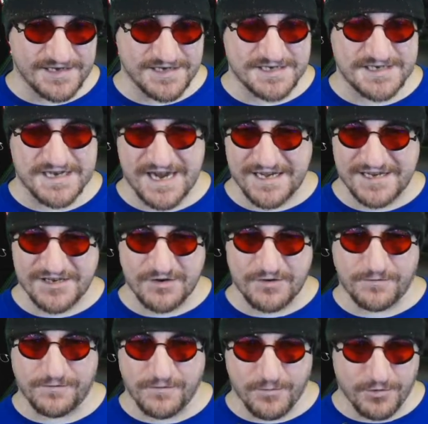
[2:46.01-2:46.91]
decided to
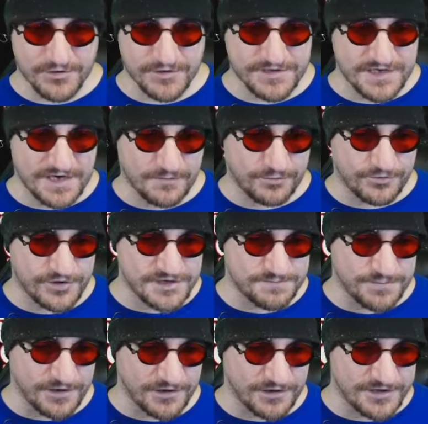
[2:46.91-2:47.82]
go for a more standard
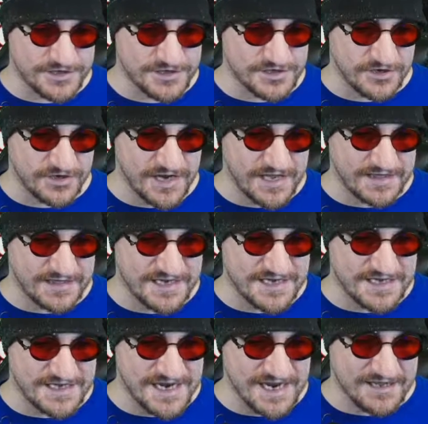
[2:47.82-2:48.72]
priest build, let's look at
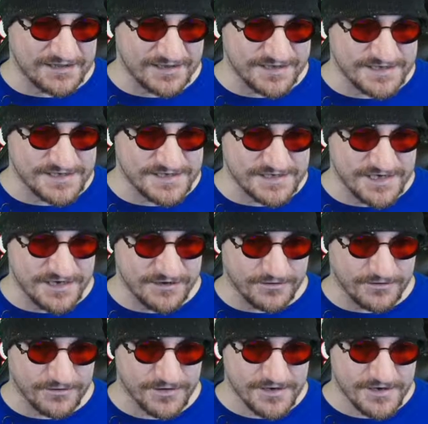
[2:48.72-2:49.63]
the deck lists
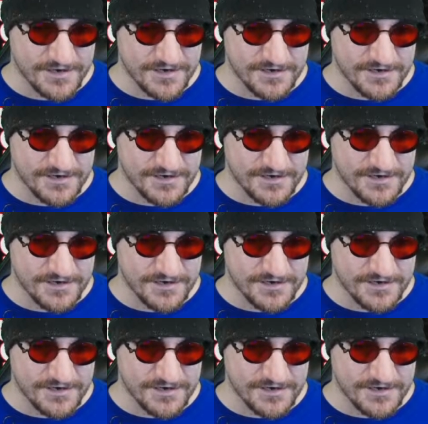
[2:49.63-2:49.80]
here.